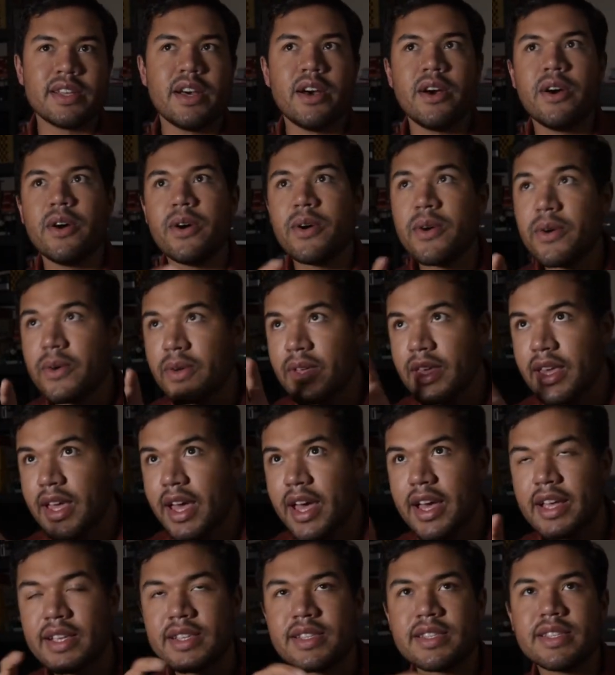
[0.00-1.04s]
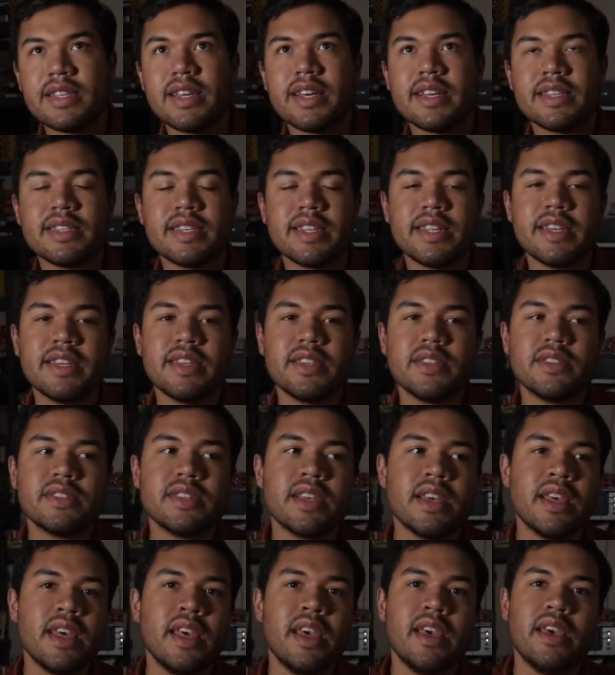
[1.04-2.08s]
Oh yes, it is
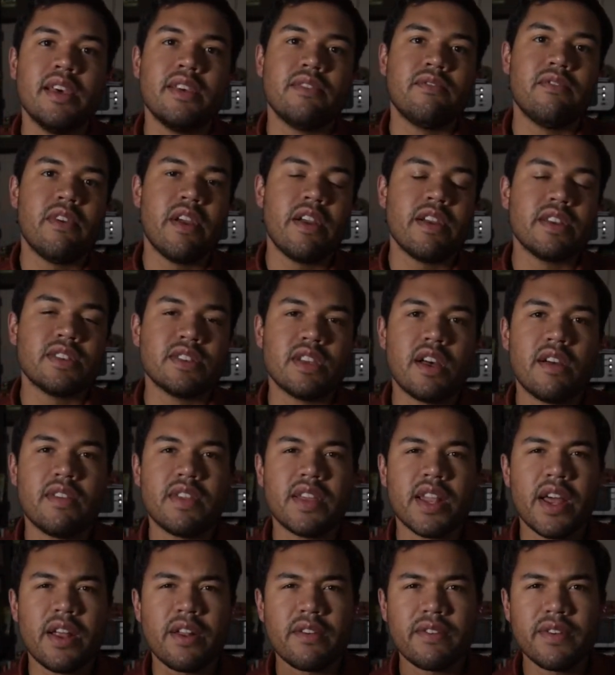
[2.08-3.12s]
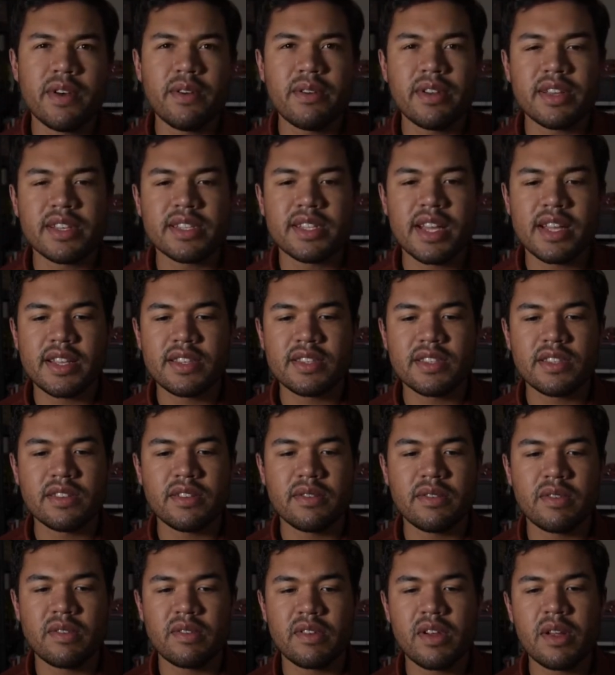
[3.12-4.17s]
very soft and out of focus. That's
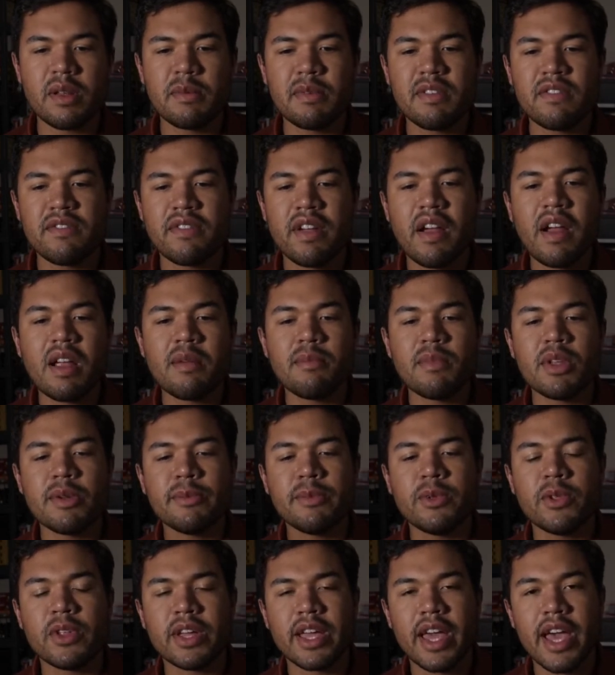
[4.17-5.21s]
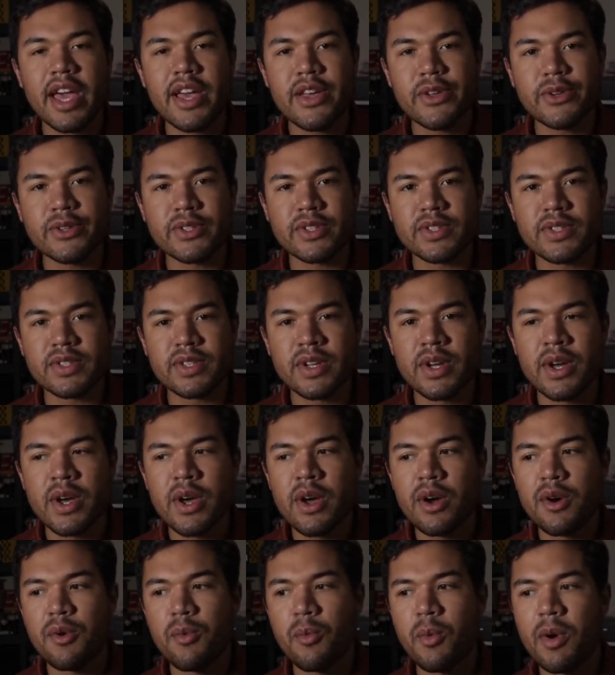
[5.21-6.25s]
going to be very minimal occasions
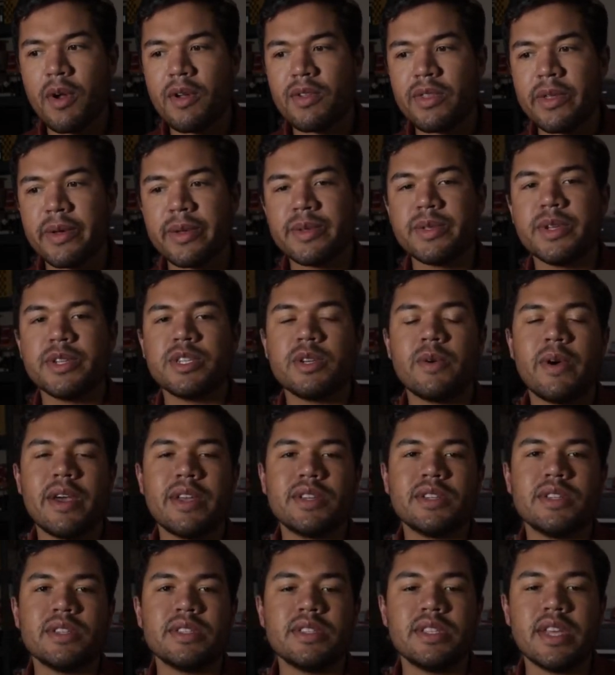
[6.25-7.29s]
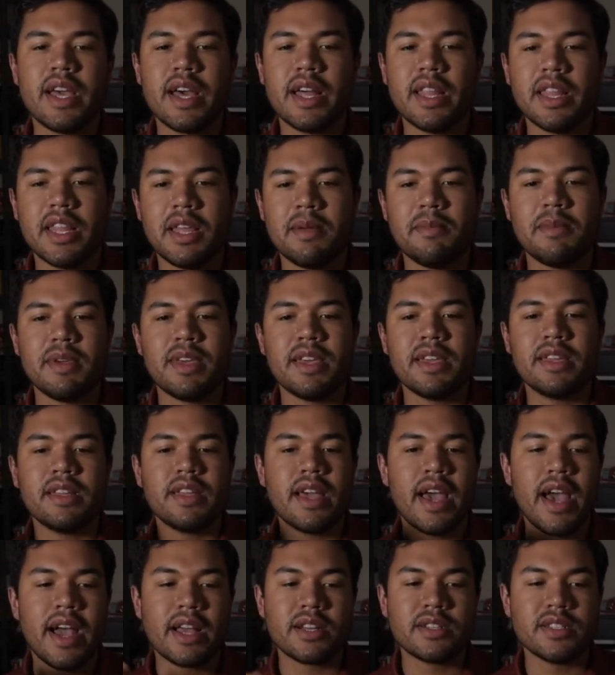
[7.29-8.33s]
where in those situations, yeah, let me
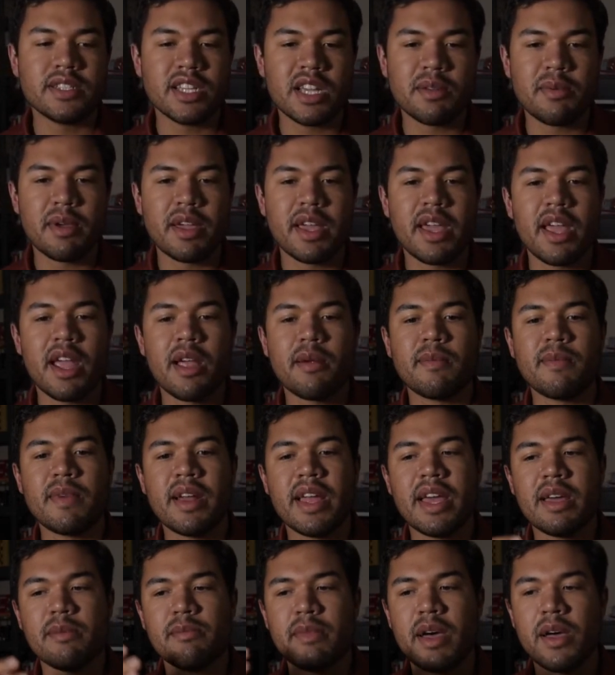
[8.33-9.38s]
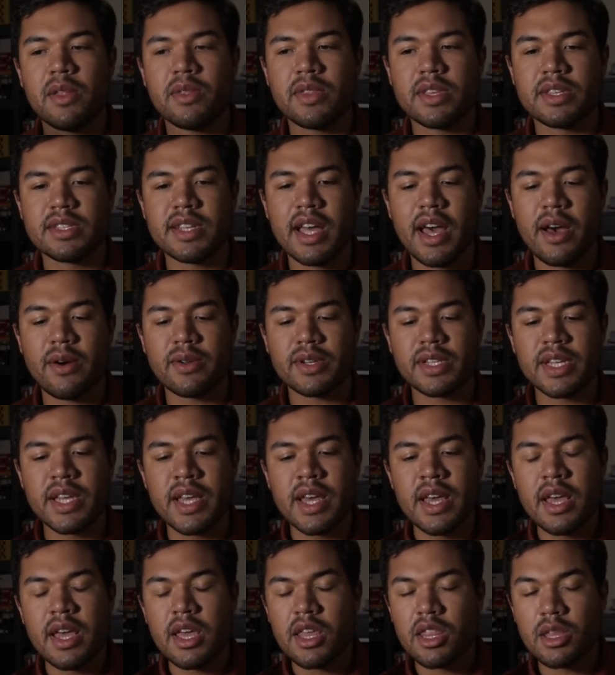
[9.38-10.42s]
actually get my camera and mount this out.
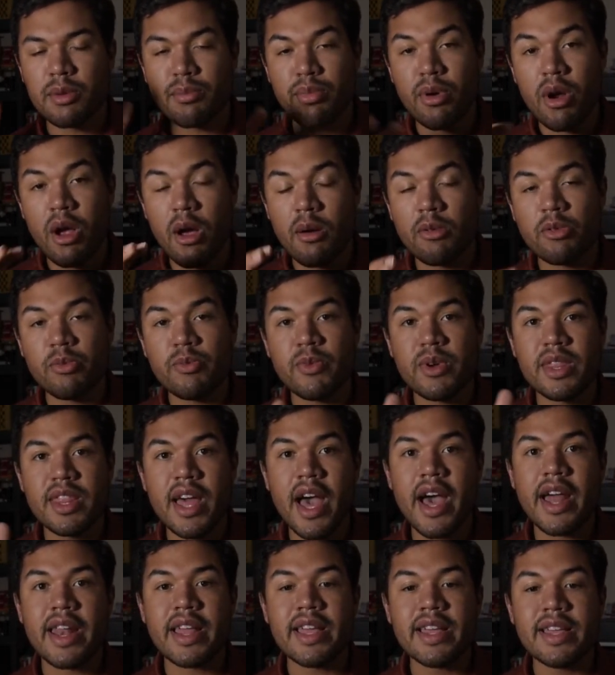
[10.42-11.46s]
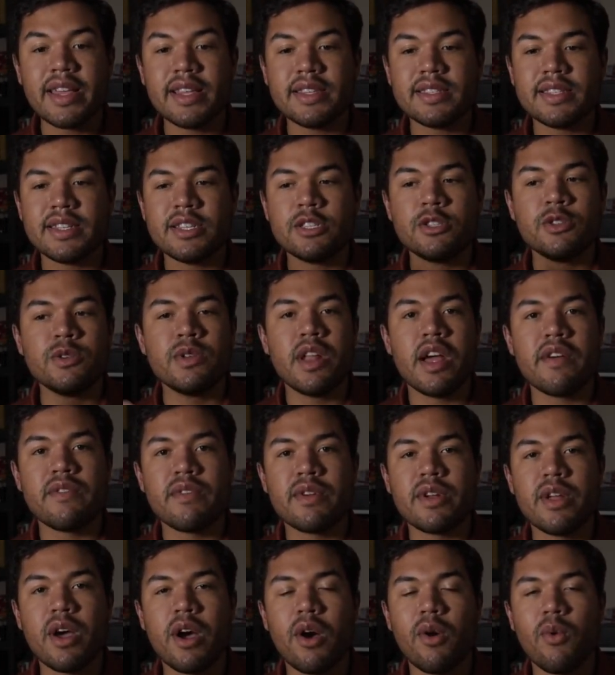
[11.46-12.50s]
The problem with that is you
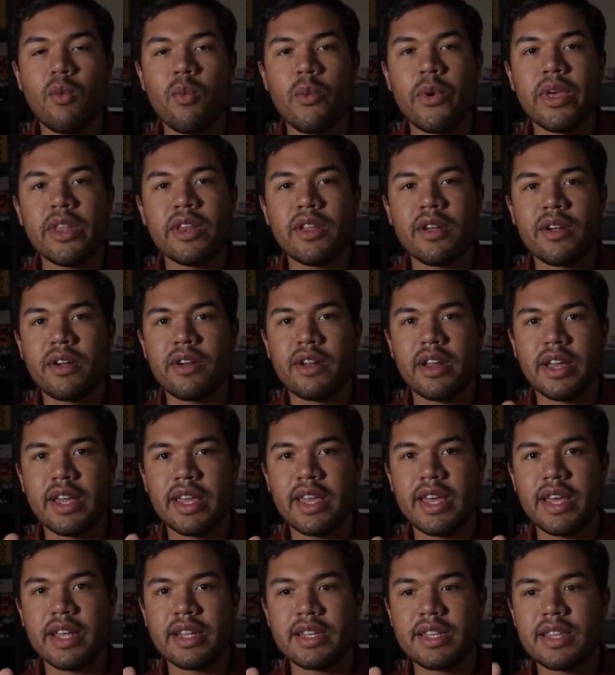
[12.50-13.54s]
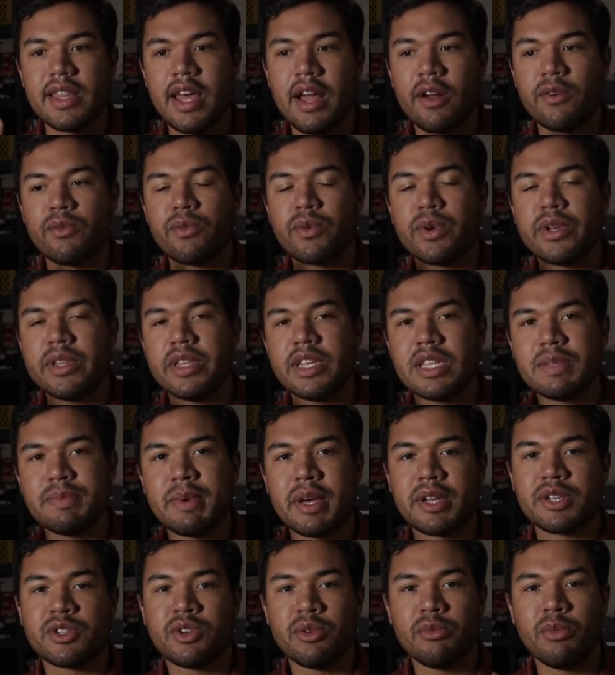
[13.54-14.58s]
never know when you're going to get that really
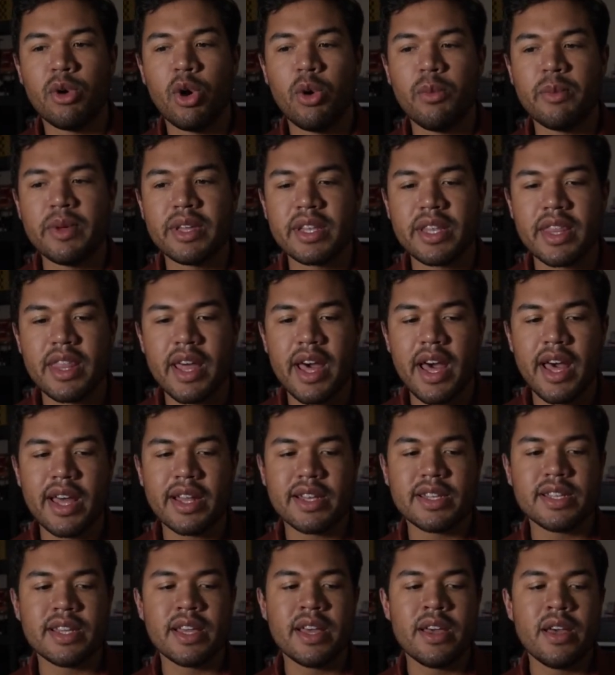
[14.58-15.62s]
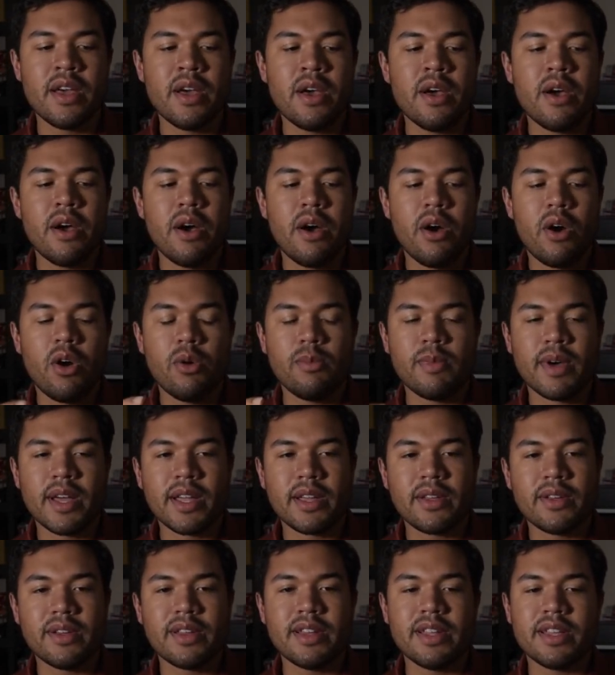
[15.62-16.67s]
special moment that, oh my
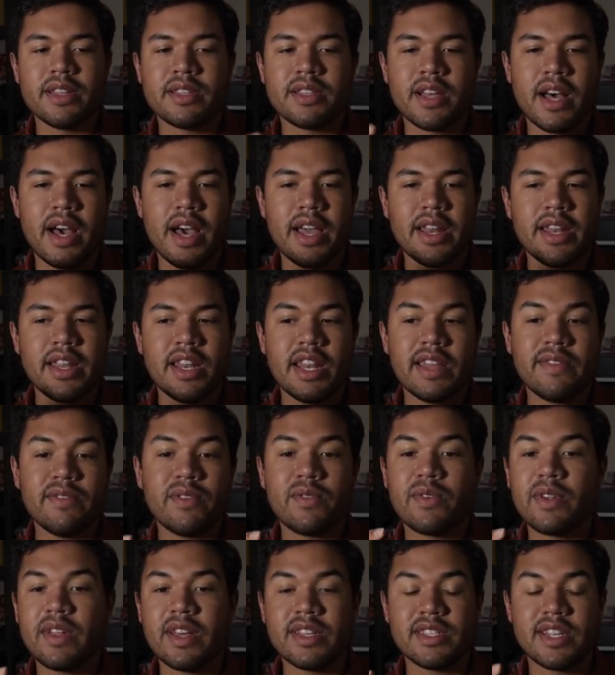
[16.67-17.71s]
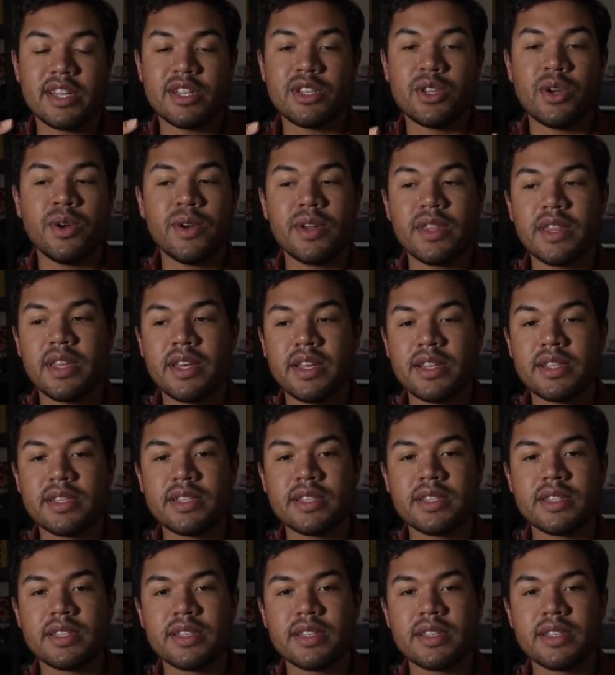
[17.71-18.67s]
goodness, I didn't even realize I took this.